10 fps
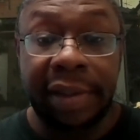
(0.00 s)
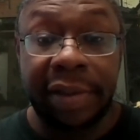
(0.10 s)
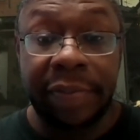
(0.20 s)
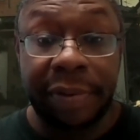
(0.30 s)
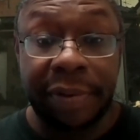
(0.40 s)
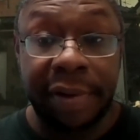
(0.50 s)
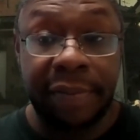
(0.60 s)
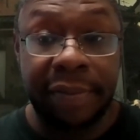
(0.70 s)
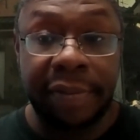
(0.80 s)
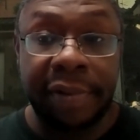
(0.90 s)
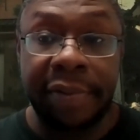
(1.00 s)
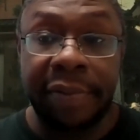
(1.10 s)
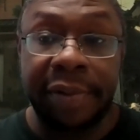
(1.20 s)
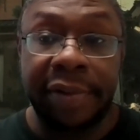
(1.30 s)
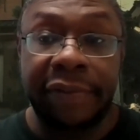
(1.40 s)
get this party
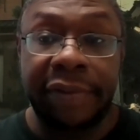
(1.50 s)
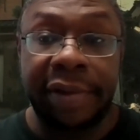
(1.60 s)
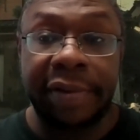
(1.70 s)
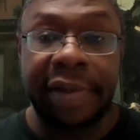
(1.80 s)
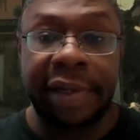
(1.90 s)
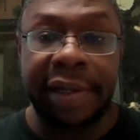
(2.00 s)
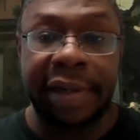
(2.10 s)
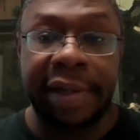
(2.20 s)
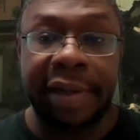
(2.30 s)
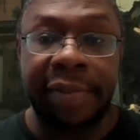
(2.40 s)
rolling with Tinkercad.